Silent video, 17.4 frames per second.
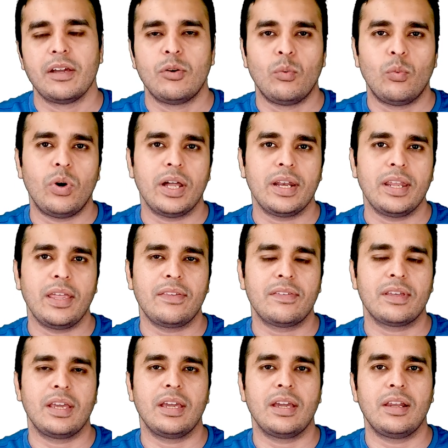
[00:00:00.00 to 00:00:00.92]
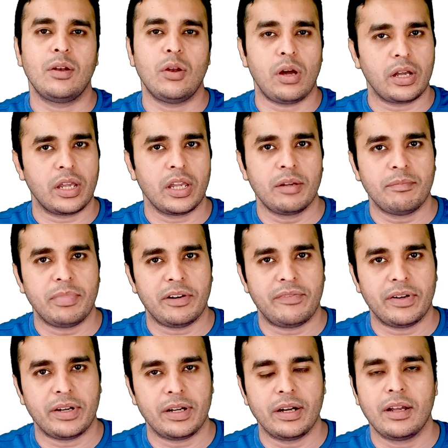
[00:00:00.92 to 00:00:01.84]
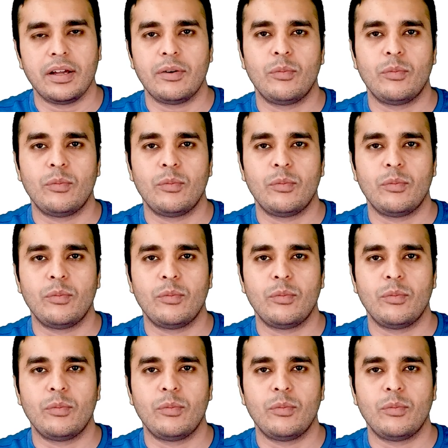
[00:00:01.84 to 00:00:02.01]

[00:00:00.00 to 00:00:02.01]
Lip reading: One is logging buffer.